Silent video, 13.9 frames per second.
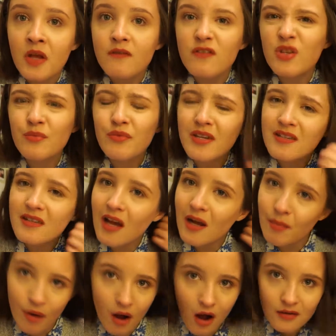for some reason like
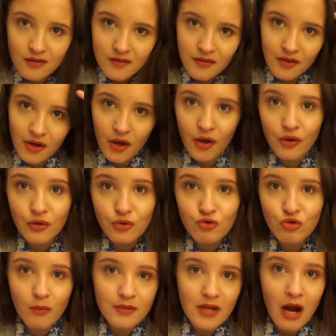parts of the curls
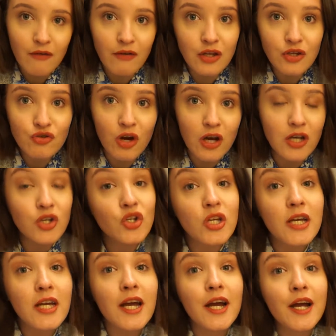dropped out really strangely.